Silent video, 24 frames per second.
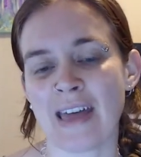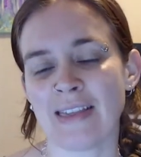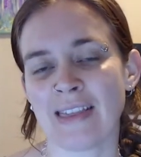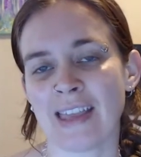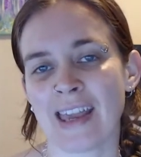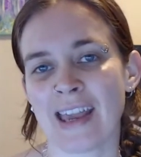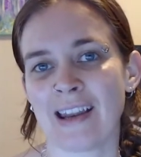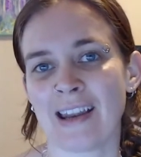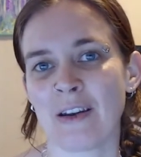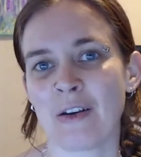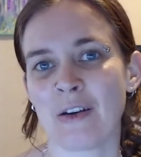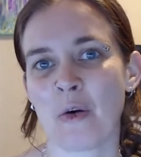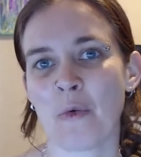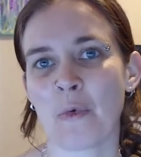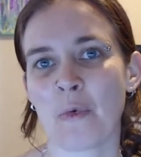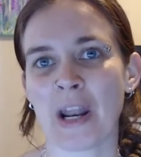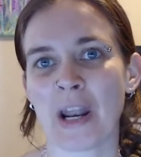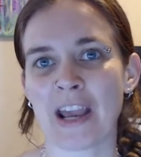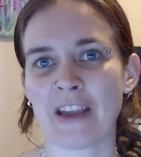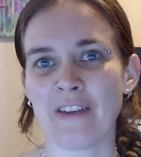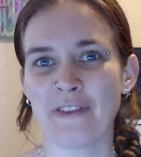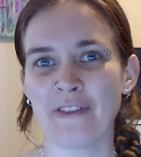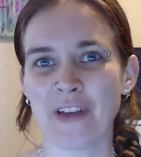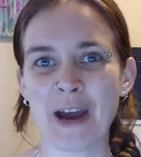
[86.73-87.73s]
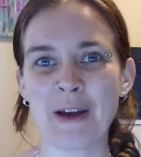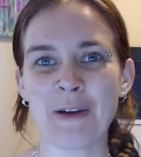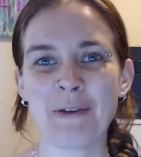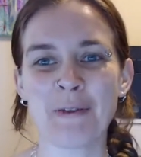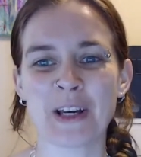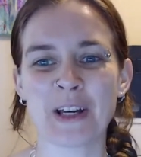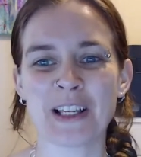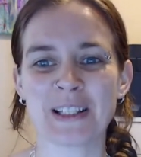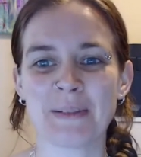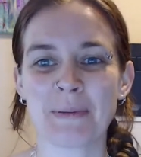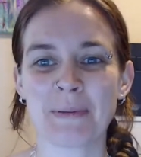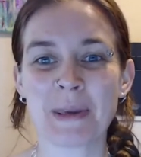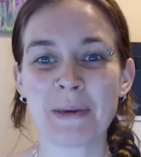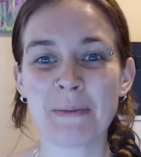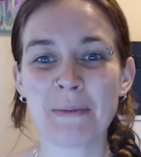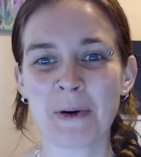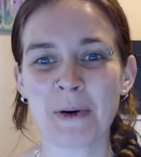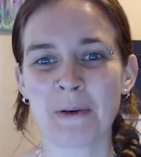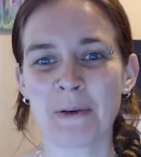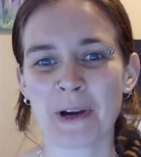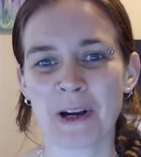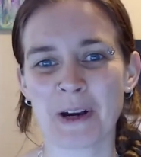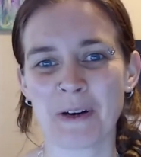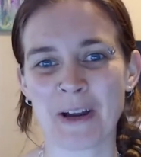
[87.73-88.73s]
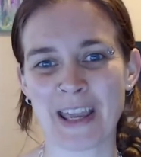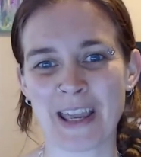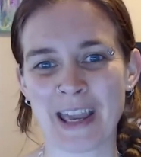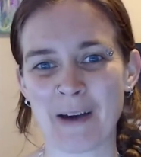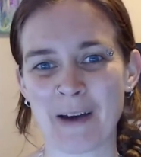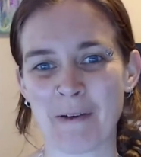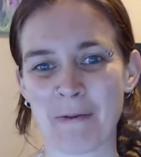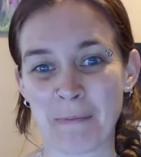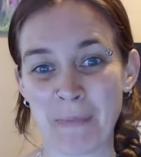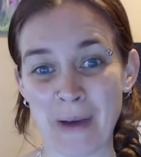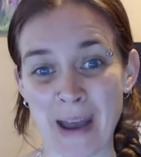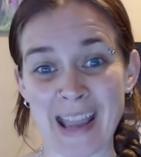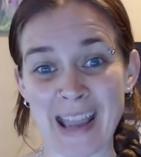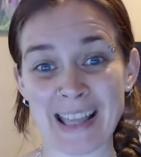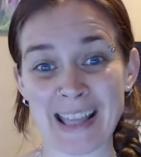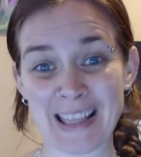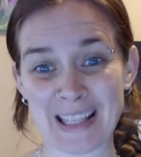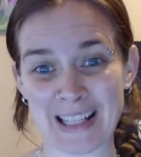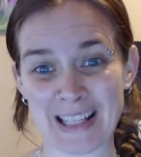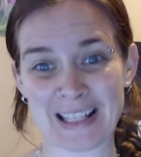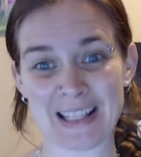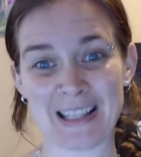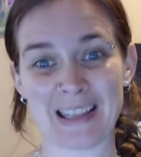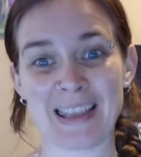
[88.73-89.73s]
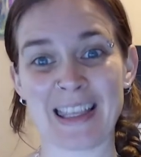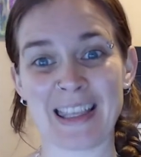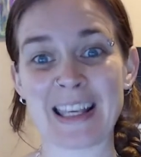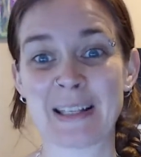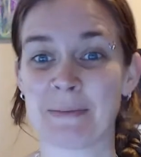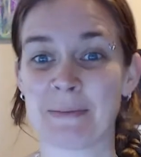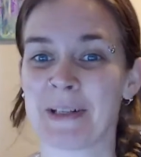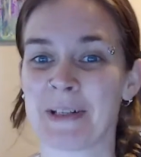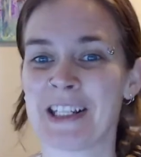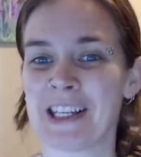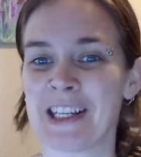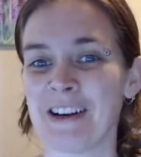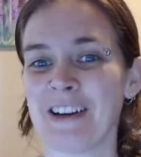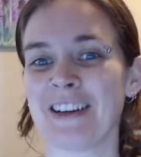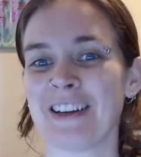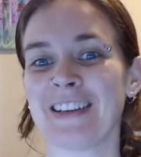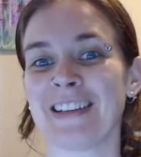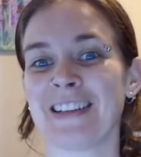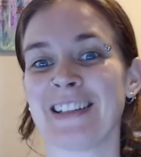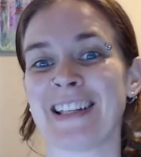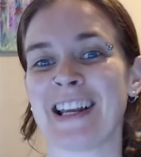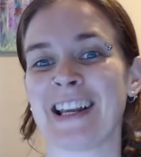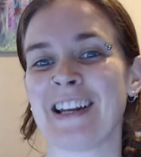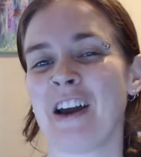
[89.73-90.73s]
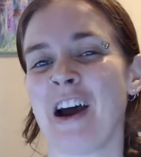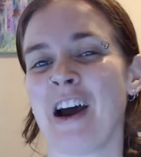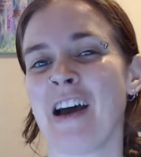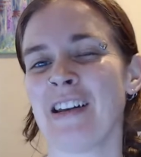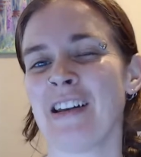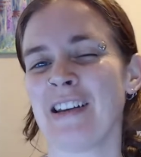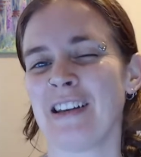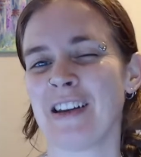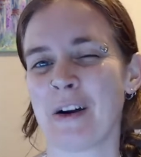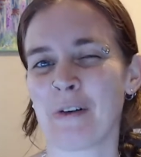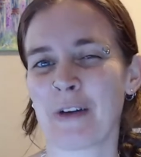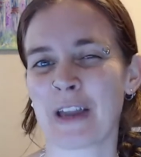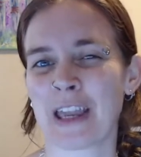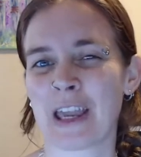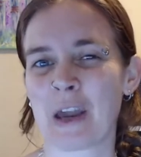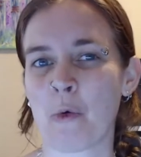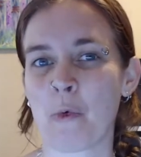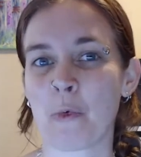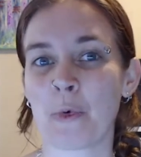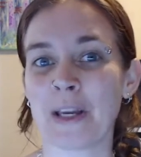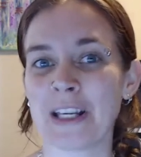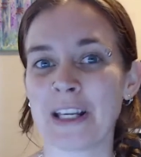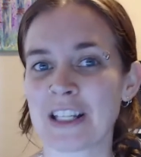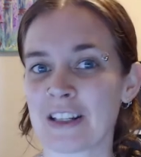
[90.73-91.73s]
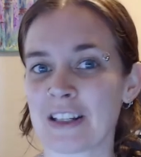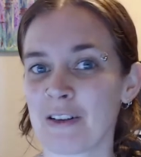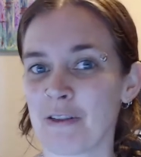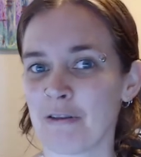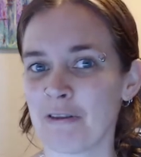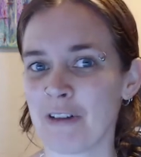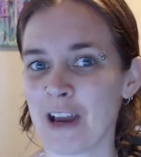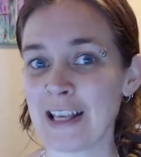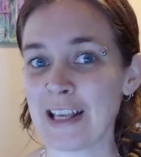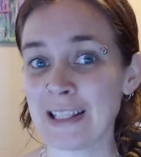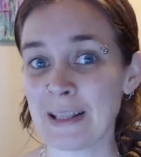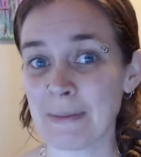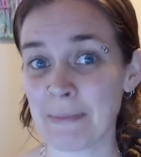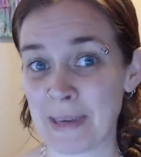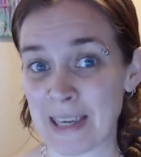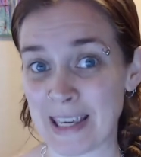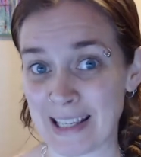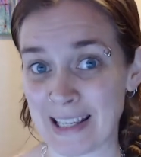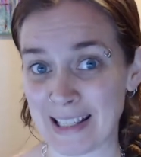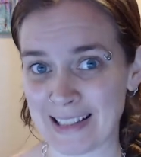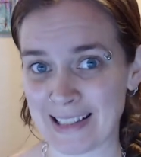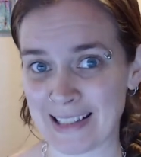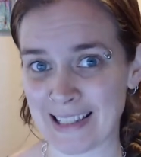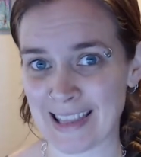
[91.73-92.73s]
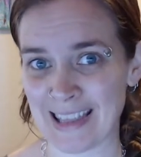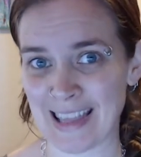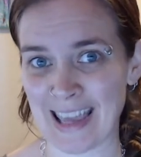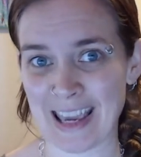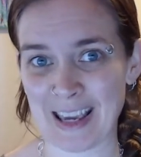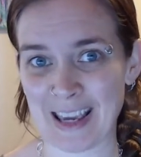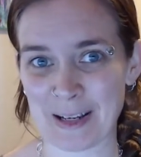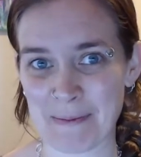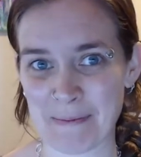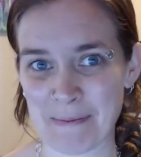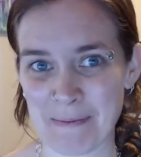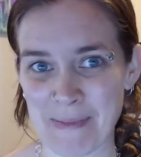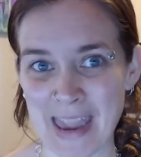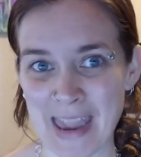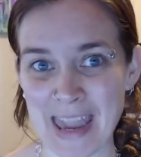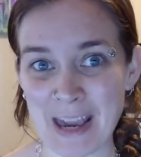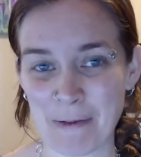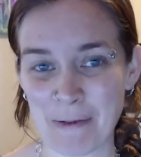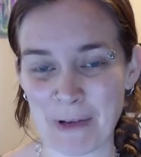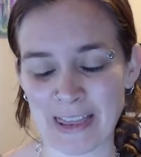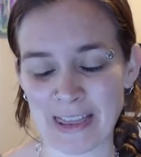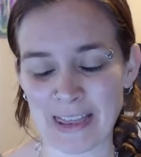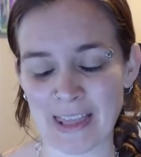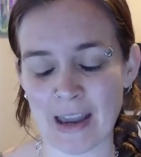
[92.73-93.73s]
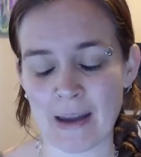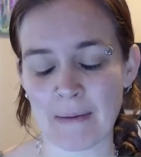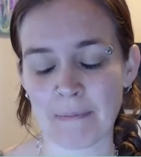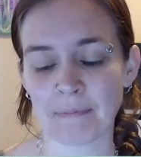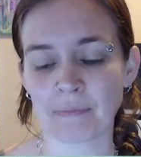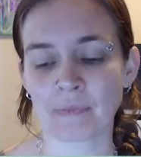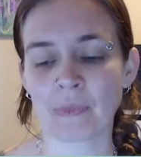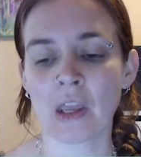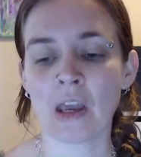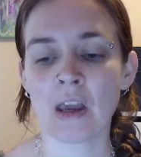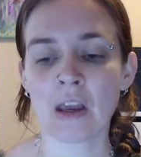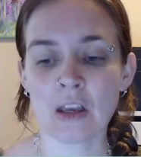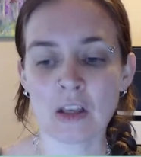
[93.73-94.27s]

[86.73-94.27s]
And then what I found was people were going out and buying these materials and not knowing which recipes they could make with them.